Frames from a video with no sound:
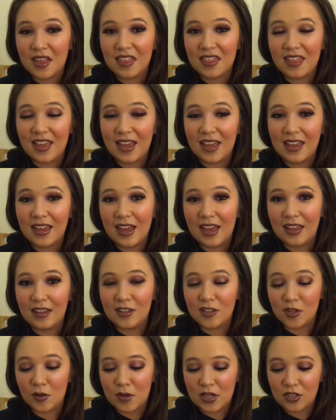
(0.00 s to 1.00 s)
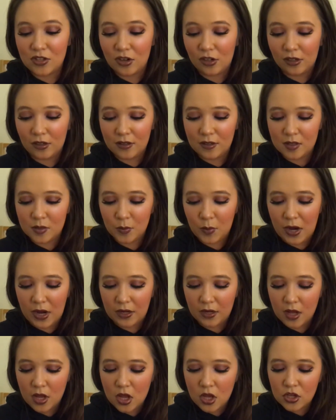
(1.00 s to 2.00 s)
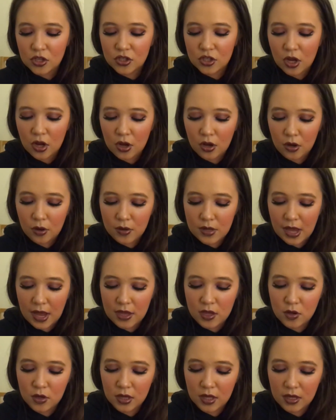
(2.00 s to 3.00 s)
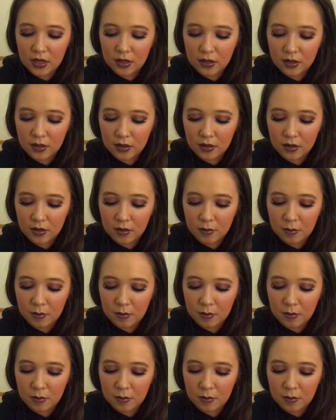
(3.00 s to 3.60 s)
thing, and so he started this brand. So yeah, you can